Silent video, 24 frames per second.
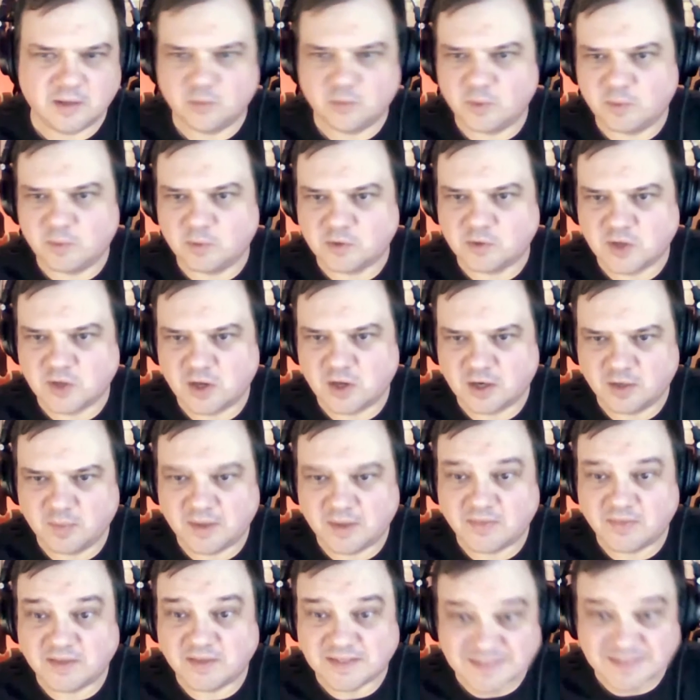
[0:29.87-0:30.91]
and we were talking
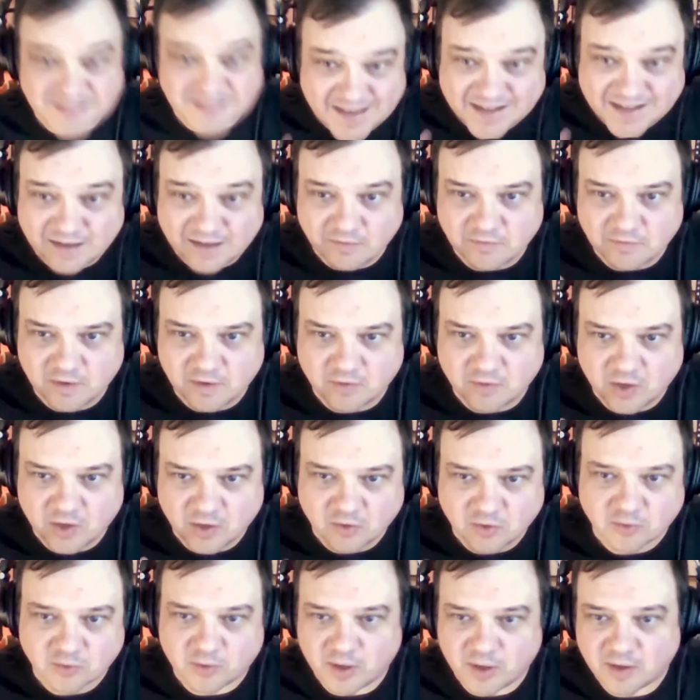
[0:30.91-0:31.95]
about the second Velvet
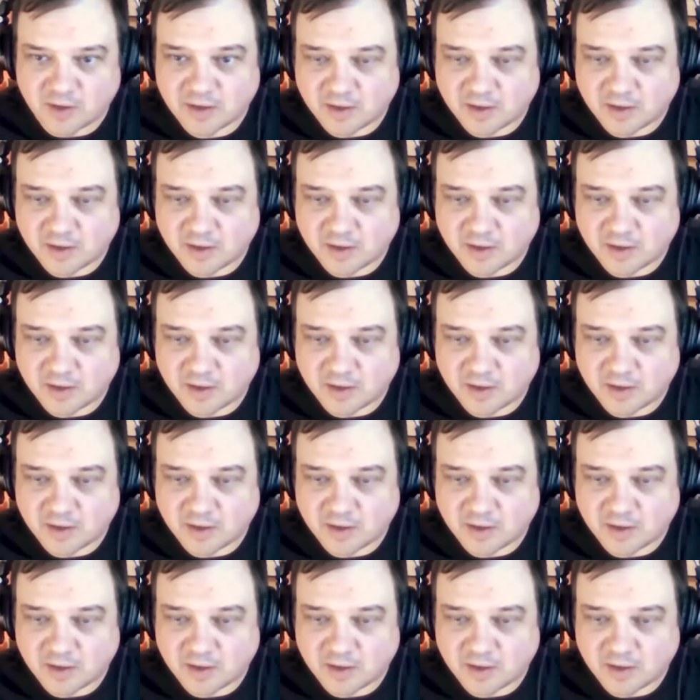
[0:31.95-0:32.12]
Underground